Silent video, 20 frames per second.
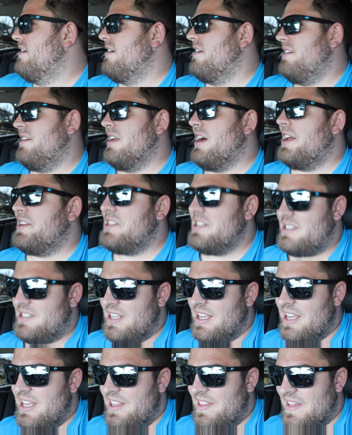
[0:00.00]
Not to
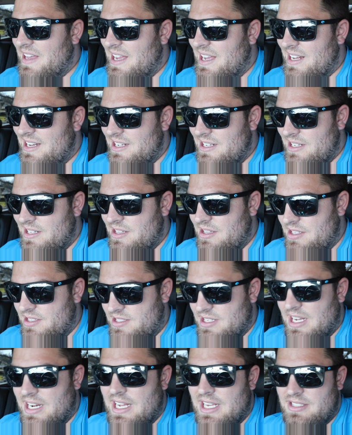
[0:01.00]
say that the
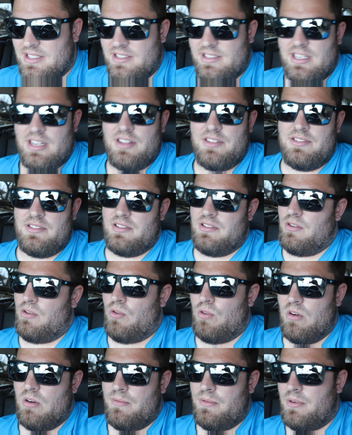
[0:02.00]
side exit sounds
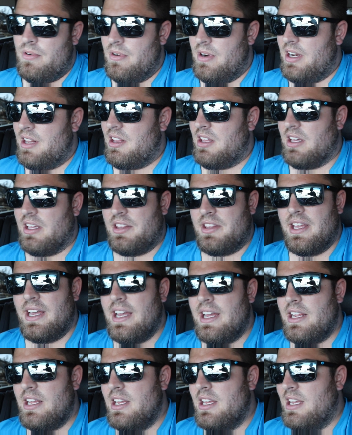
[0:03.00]
horrible or anything like
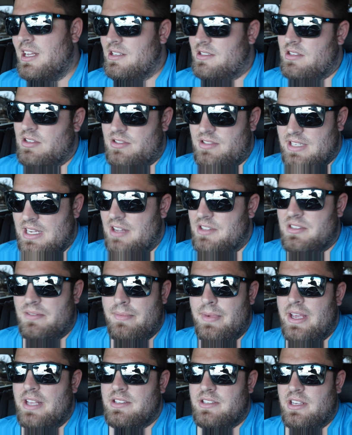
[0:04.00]
that. It still sounds
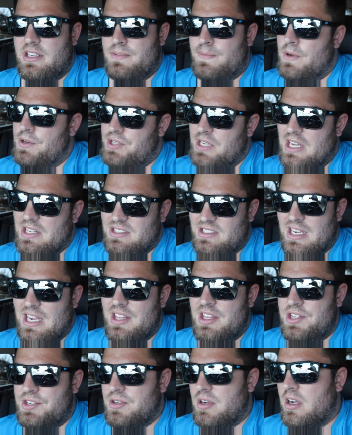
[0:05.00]
amazing, especially
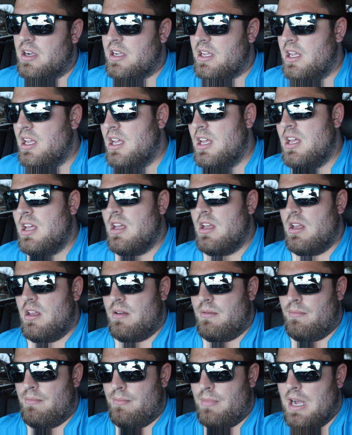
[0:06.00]
outside the truck.
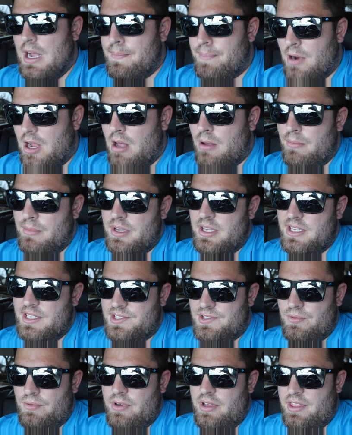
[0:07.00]
My problem
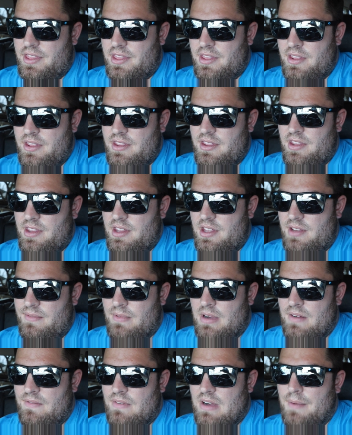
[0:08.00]
is
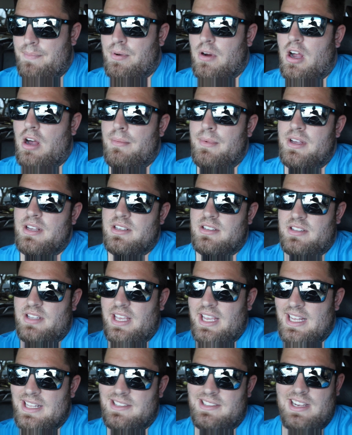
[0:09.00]

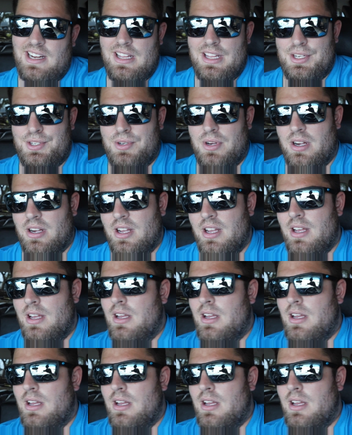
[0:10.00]
the inside of the truck.